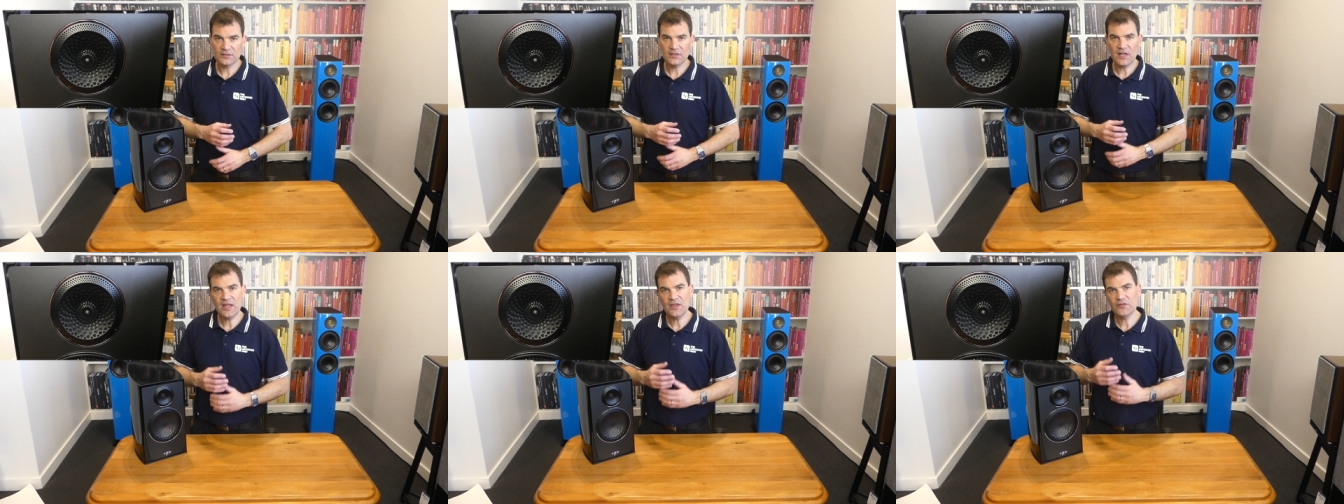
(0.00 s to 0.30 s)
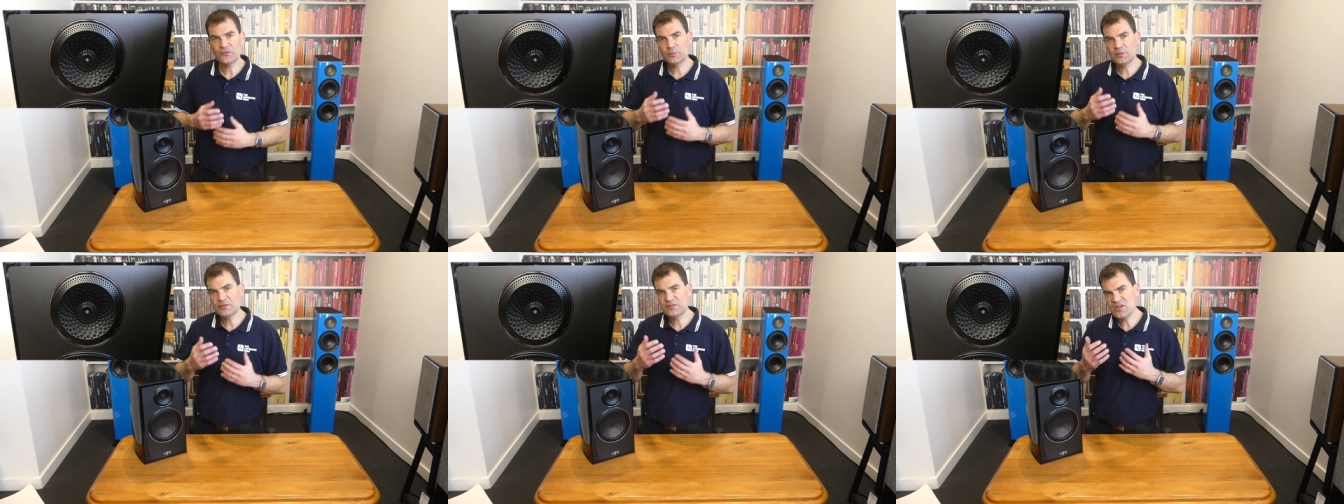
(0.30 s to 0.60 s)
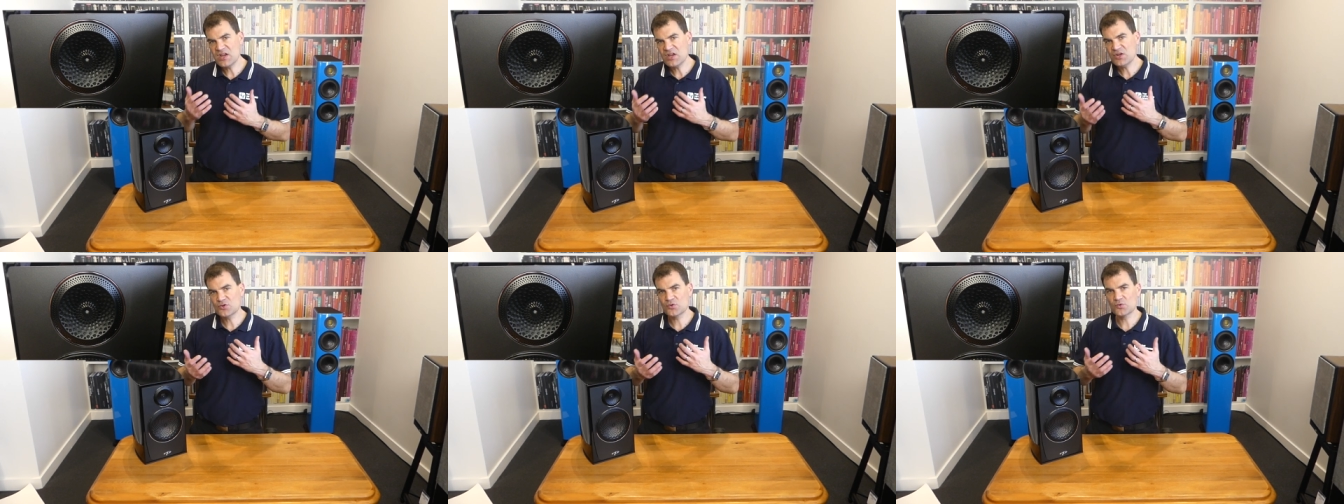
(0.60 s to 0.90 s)
has
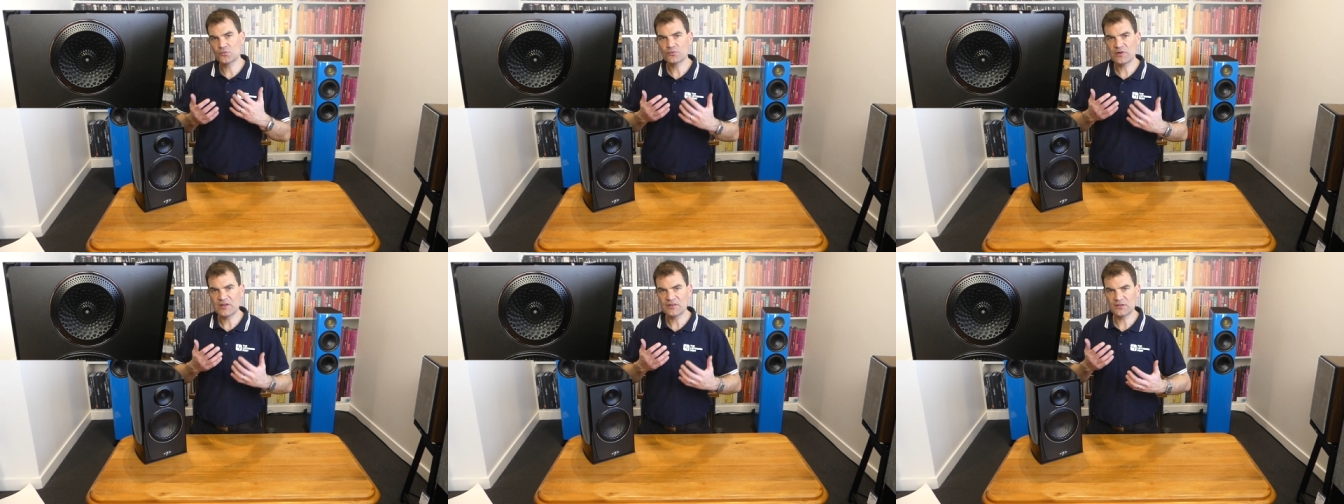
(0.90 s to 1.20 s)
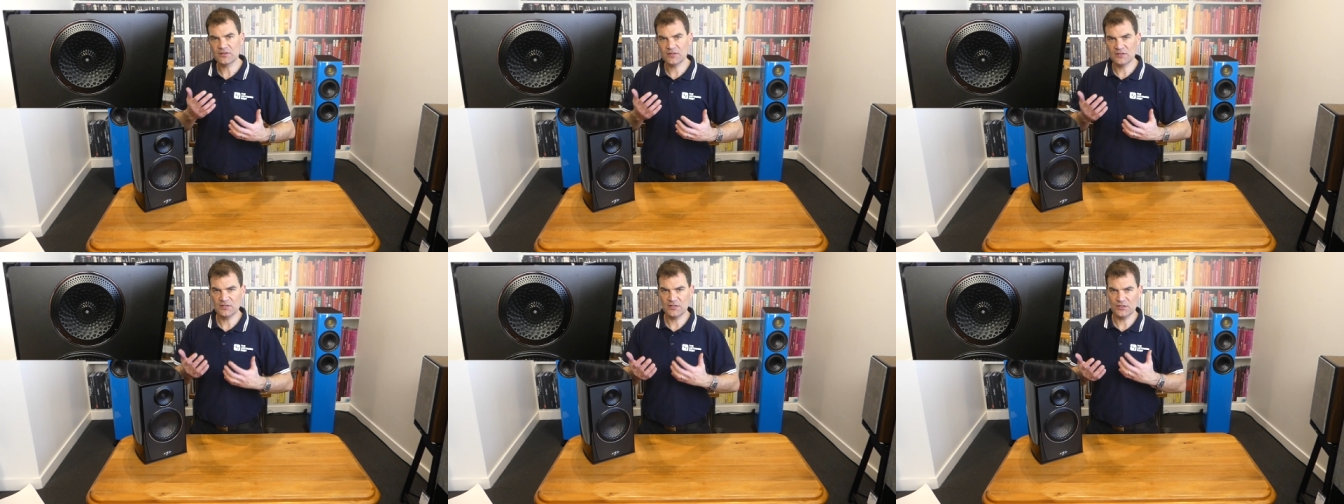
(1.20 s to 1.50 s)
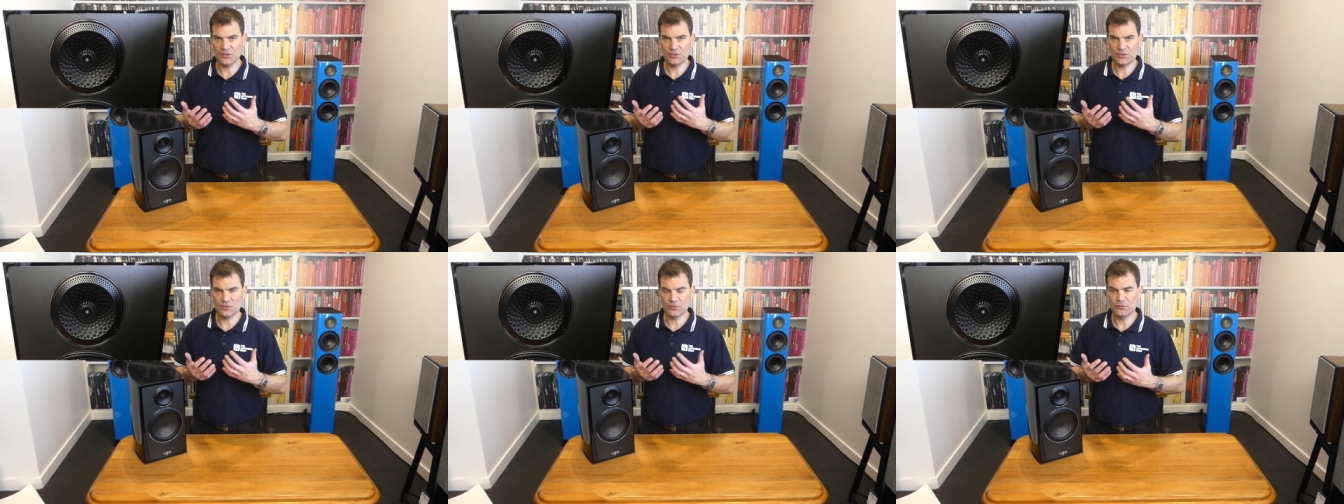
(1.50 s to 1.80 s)
potential resonant
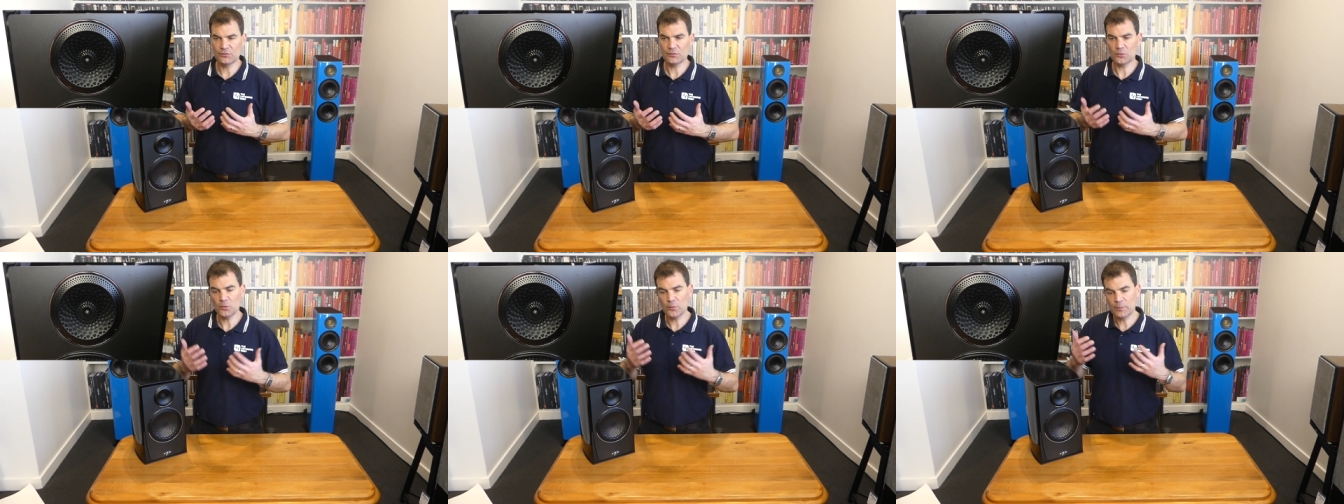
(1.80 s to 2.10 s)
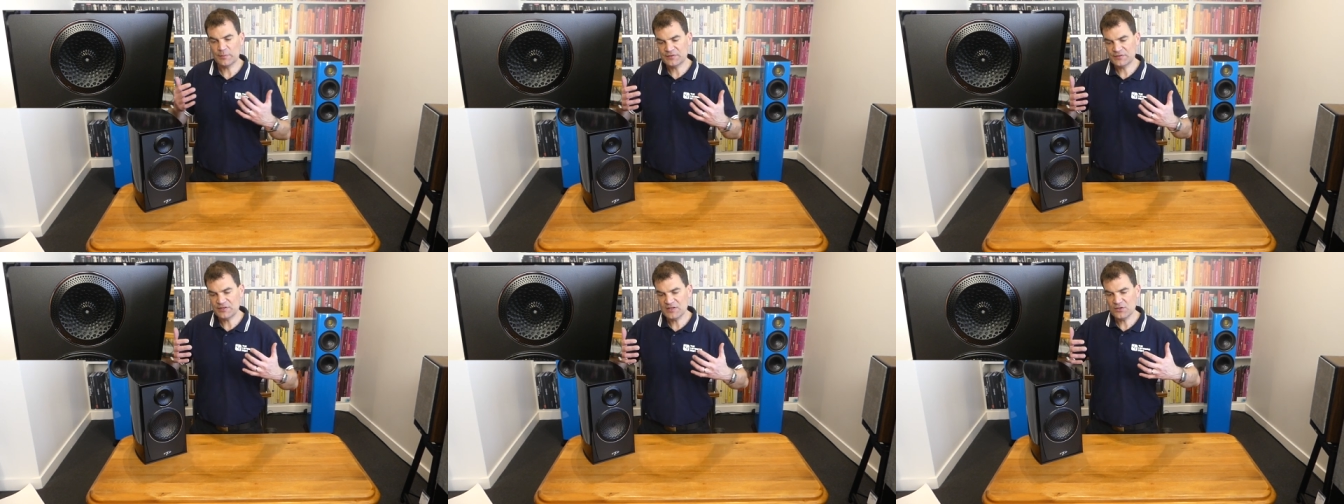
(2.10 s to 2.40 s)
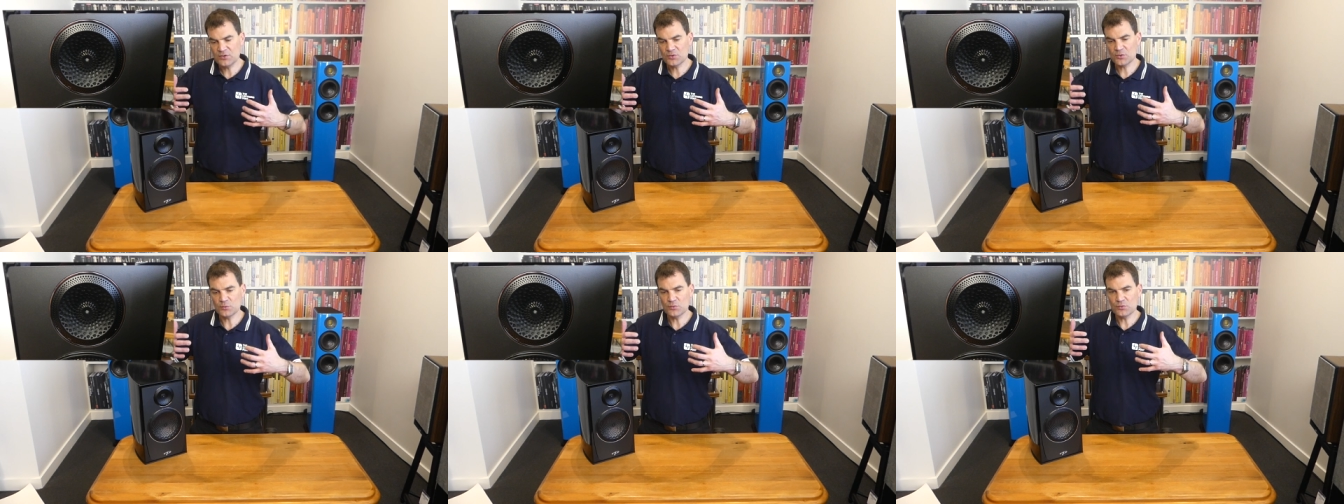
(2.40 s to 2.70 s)
issues or
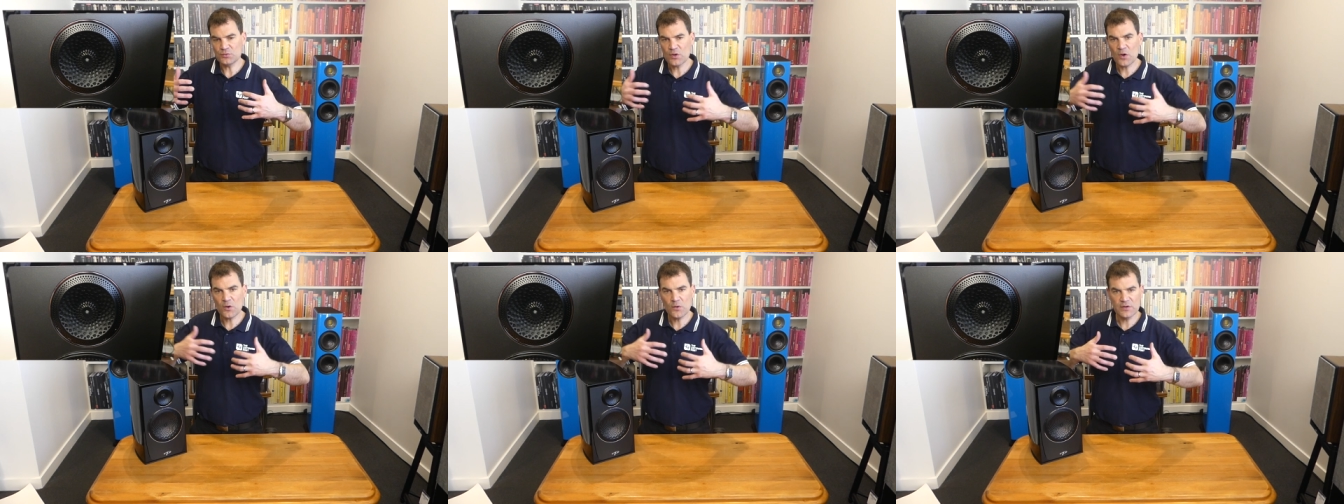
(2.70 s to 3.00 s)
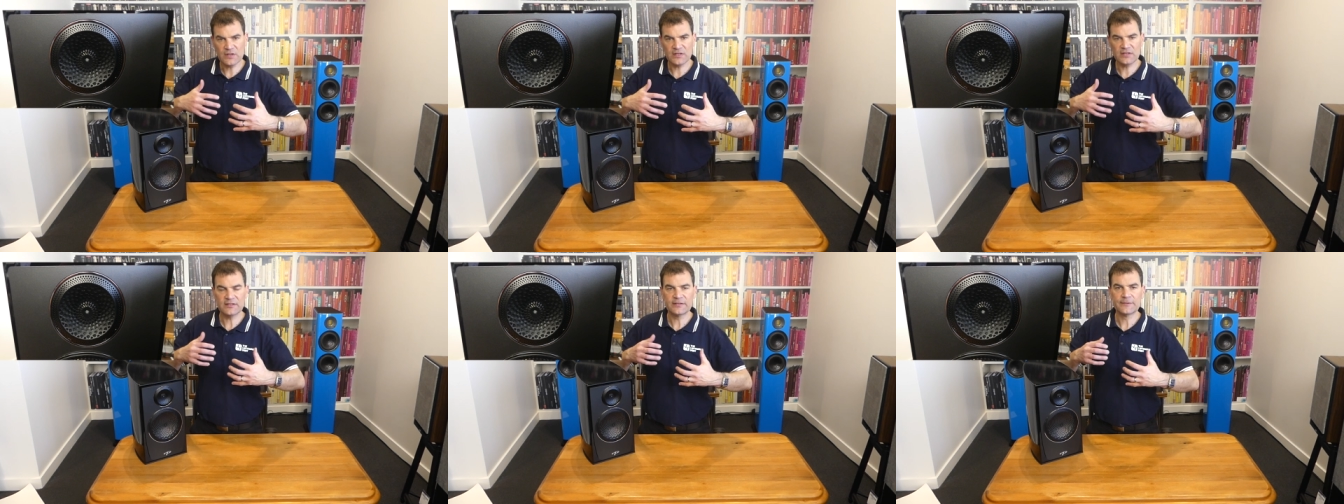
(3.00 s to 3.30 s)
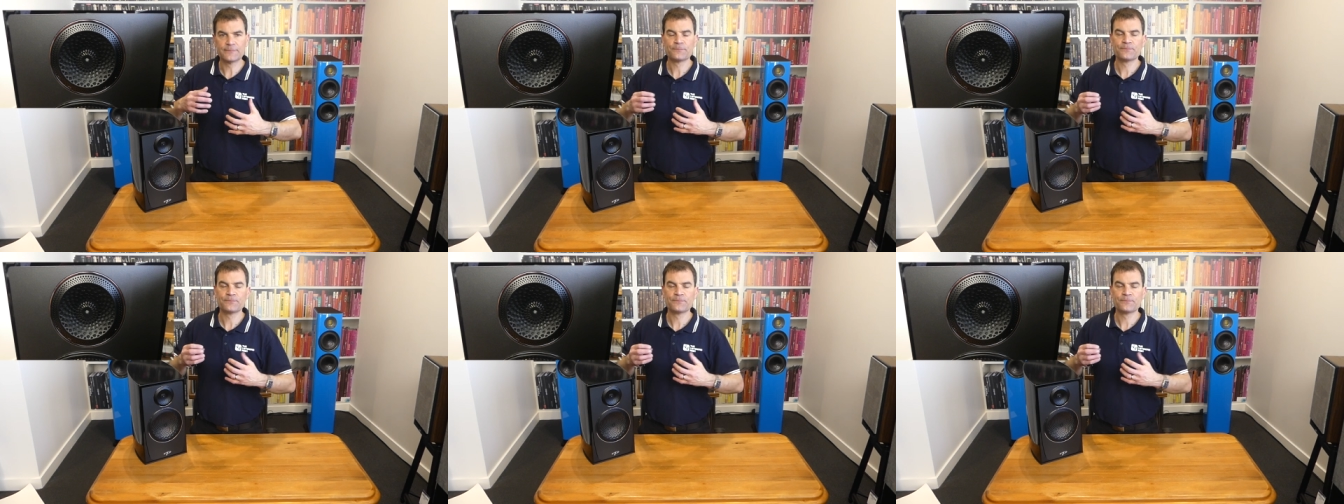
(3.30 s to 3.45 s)
potential noding